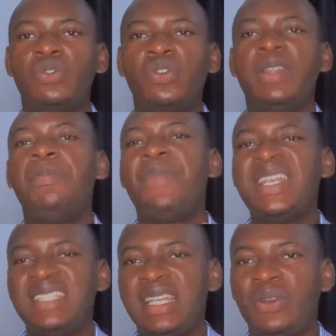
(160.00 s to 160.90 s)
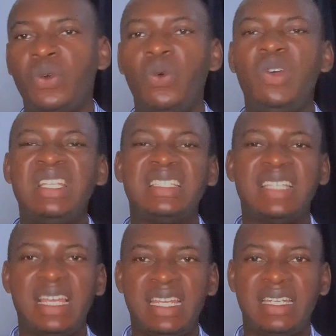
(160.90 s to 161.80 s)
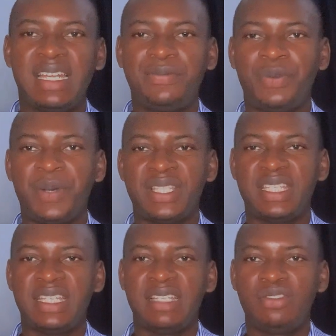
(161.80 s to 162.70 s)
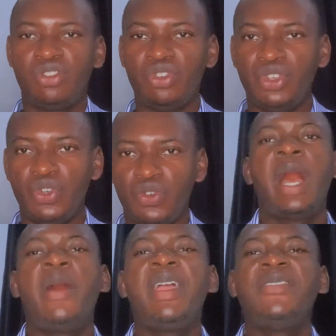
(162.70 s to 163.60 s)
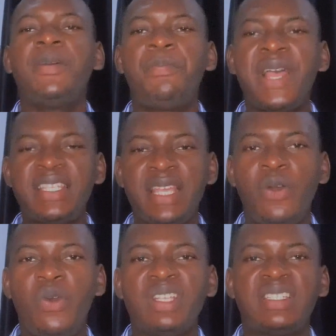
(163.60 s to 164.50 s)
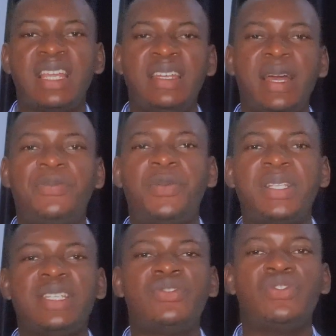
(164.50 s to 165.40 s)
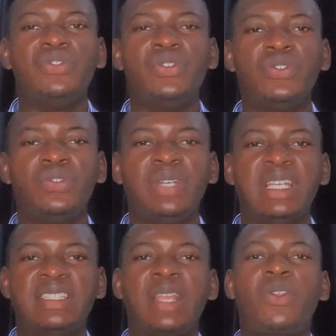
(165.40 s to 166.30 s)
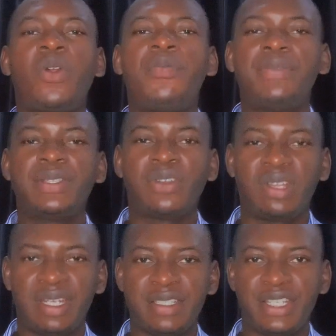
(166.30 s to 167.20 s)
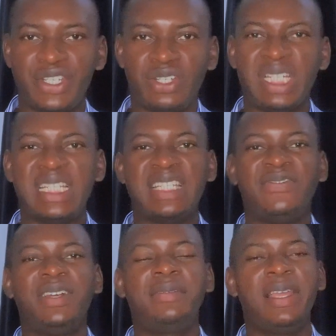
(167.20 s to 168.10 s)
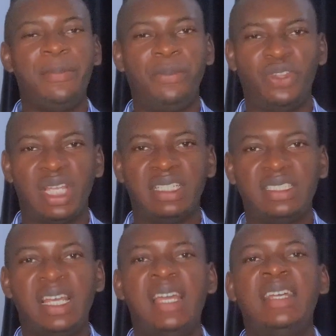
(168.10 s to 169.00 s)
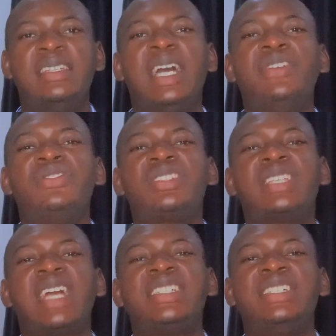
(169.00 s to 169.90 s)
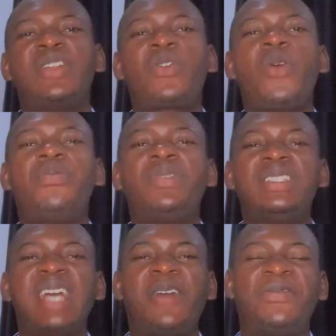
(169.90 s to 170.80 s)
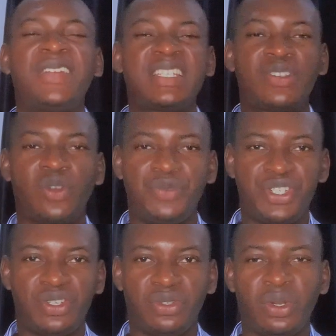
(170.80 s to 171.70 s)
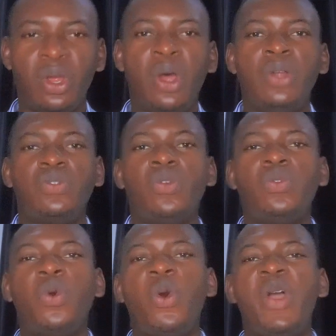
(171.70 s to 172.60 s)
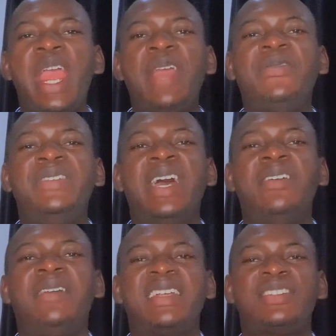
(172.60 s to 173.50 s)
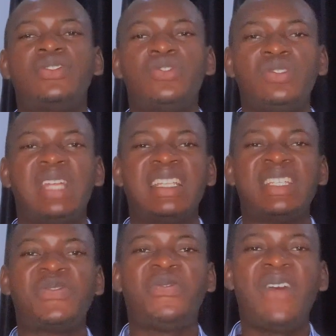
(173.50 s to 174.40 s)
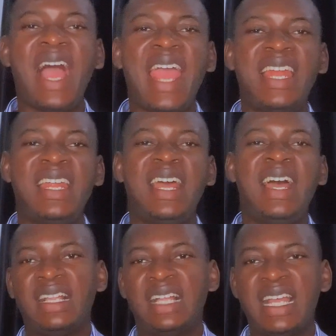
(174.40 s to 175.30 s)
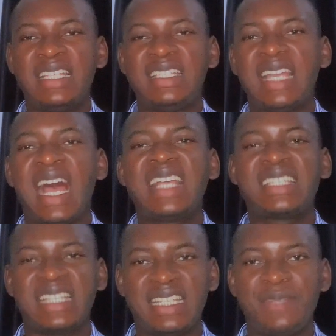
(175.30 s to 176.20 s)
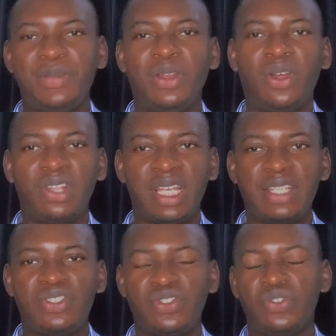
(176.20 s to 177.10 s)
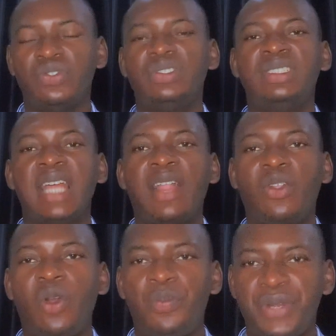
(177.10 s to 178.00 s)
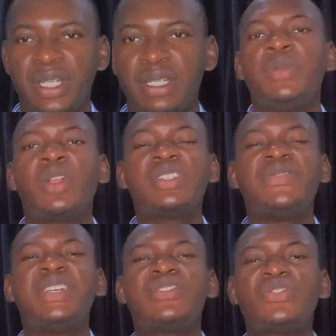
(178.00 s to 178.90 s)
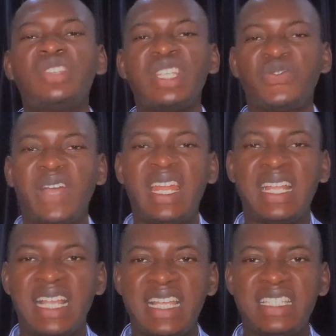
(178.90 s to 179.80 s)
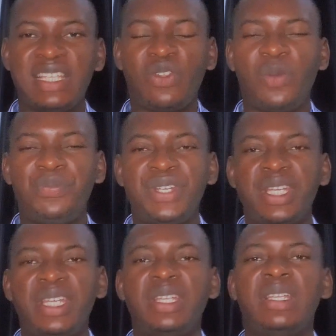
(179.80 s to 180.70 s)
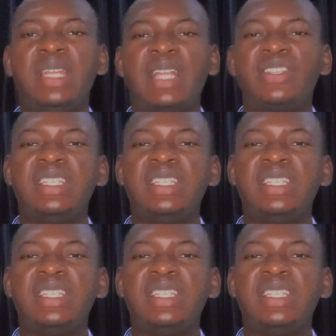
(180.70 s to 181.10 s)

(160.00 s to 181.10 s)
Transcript: to the person who is selling that property to you. Now, if the person who is selling that property to you is a corporate organization, it is very important that you search the Corporate Affairs Commission to know if there are suits that is filed against the assets belonging to that company. Because if a suit is filed against the company that